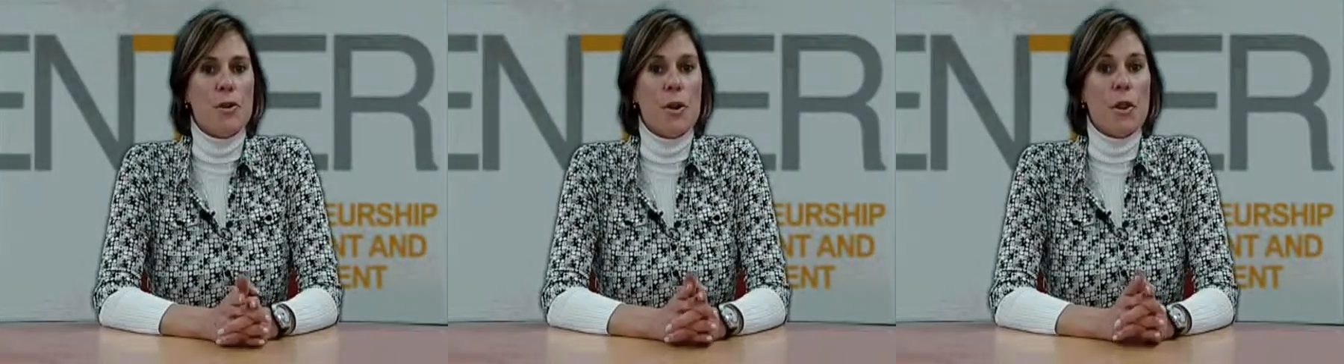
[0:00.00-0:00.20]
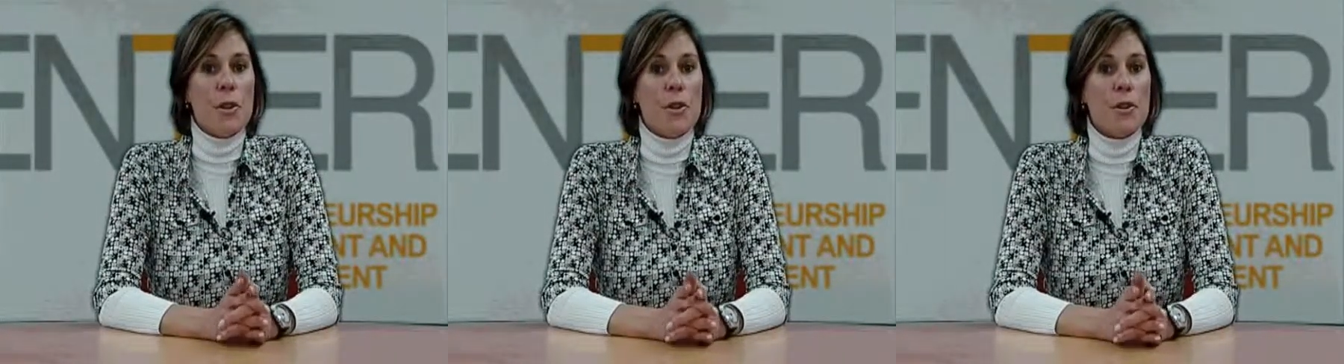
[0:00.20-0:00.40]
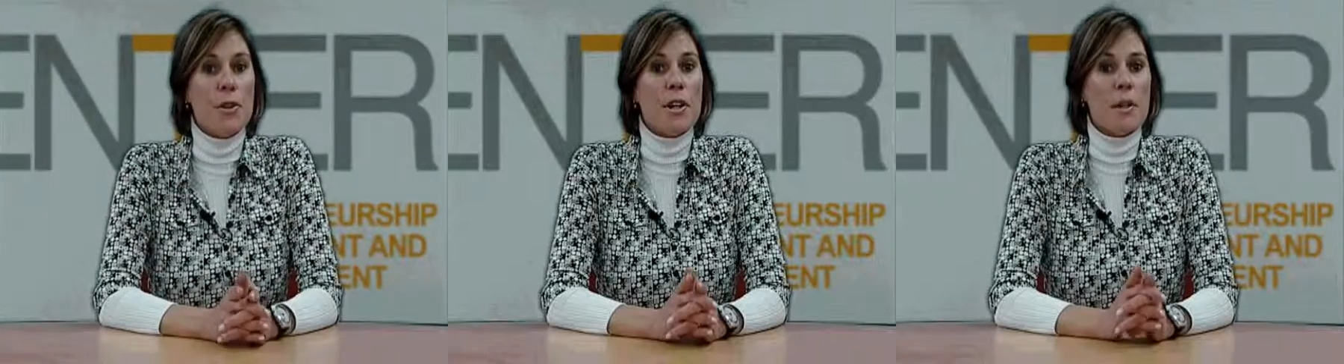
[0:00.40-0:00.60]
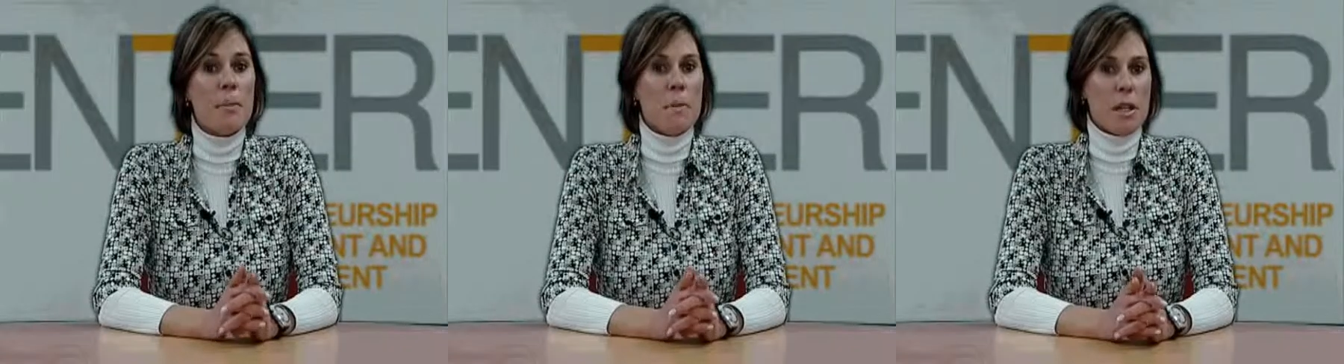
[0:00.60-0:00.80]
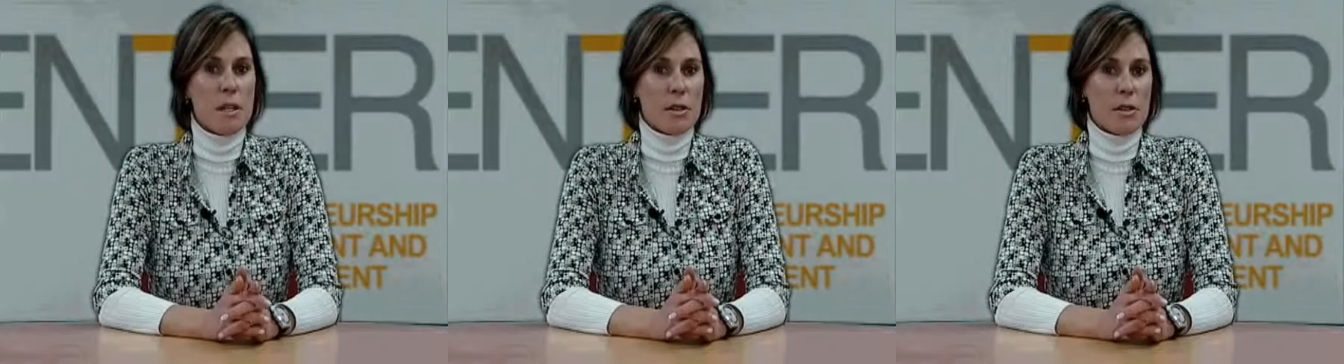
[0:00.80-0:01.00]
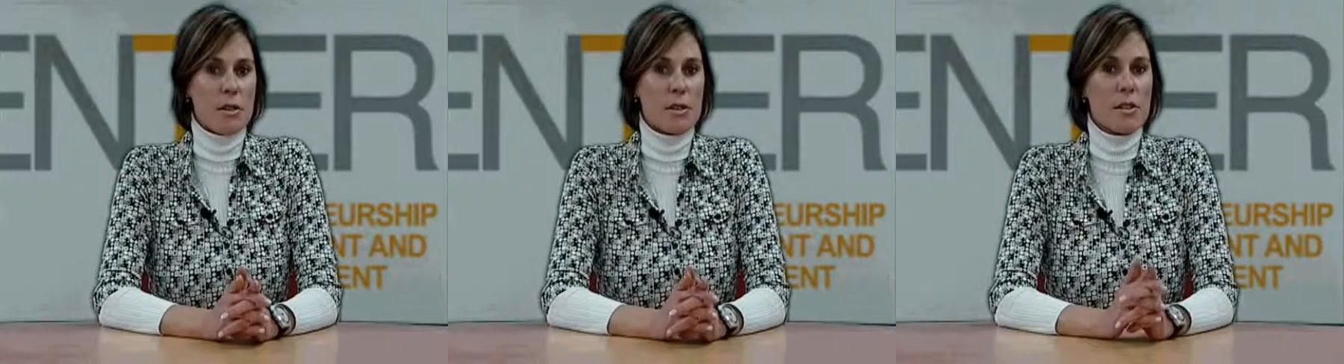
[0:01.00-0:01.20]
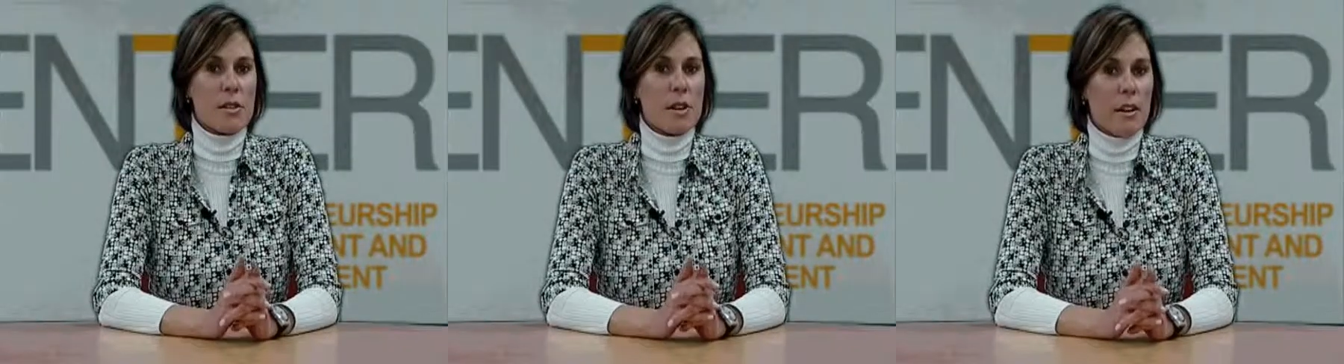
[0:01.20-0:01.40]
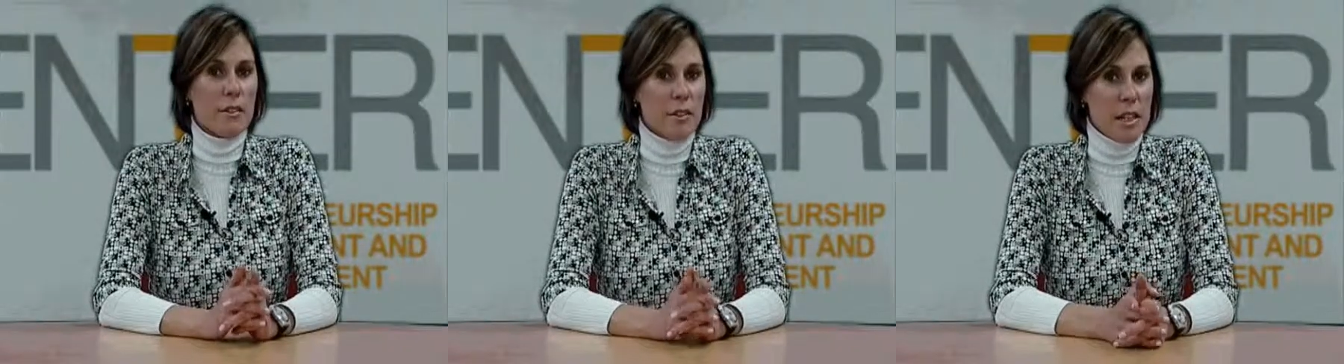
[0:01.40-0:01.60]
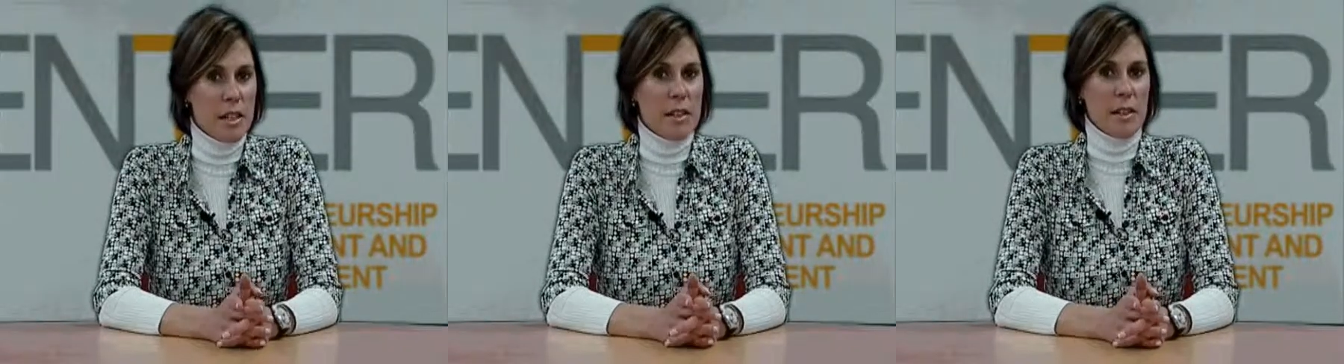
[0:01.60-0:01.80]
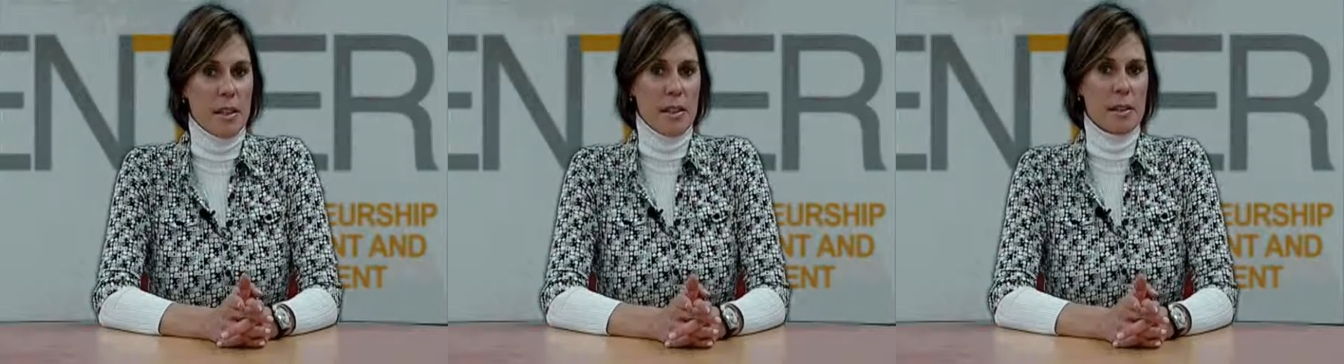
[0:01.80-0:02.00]
up to 30
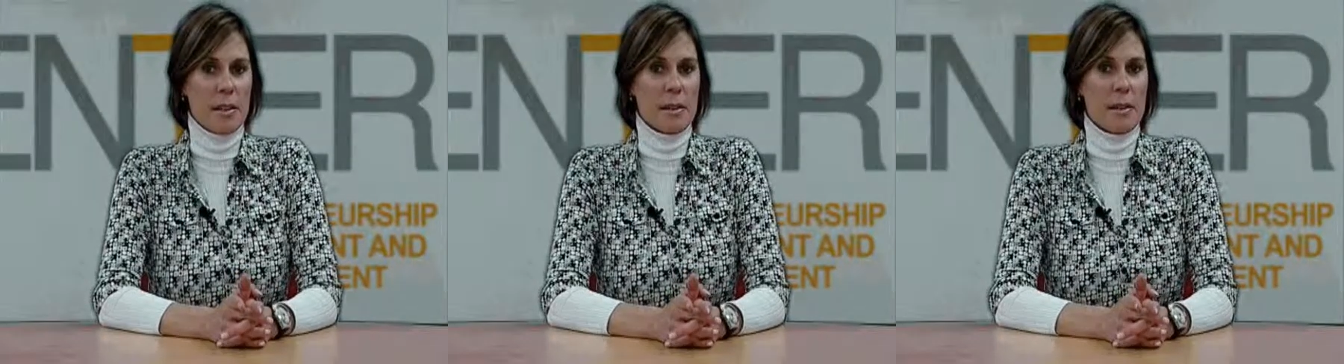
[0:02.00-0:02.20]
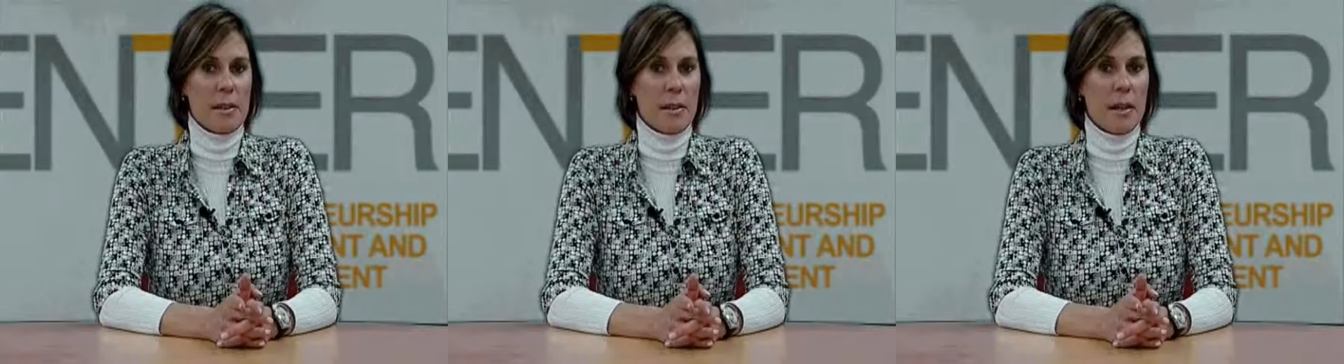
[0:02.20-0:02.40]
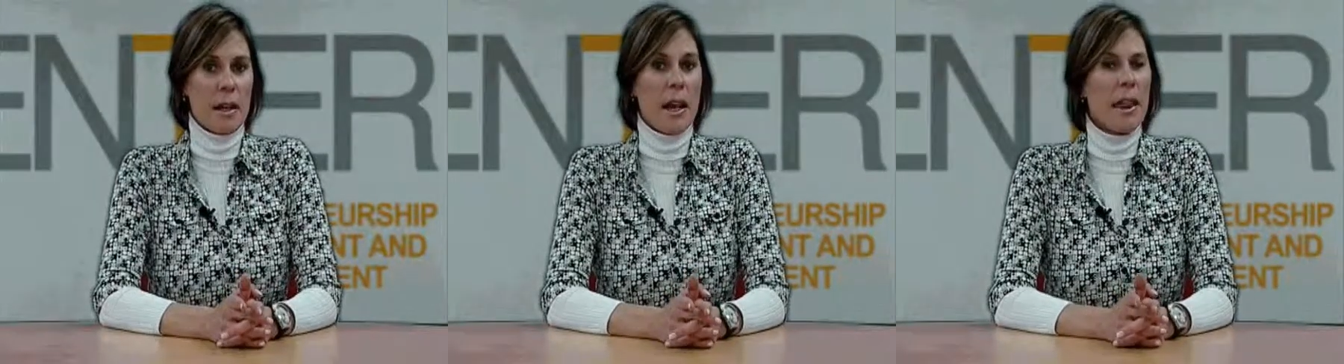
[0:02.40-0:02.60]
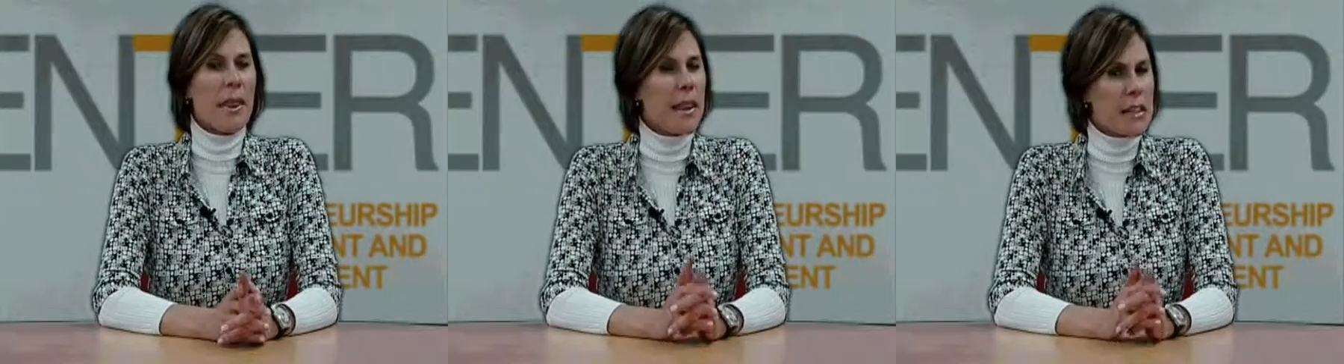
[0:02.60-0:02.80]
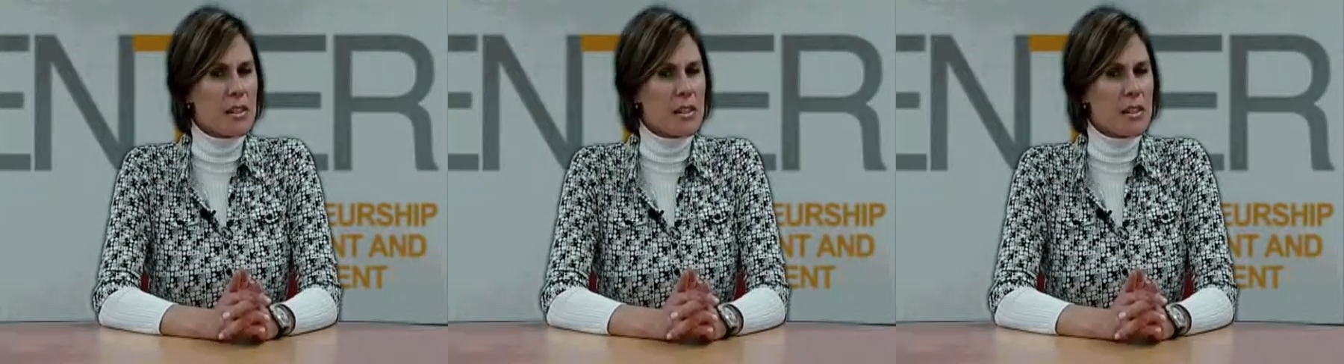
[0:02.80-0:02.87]
meters of distance.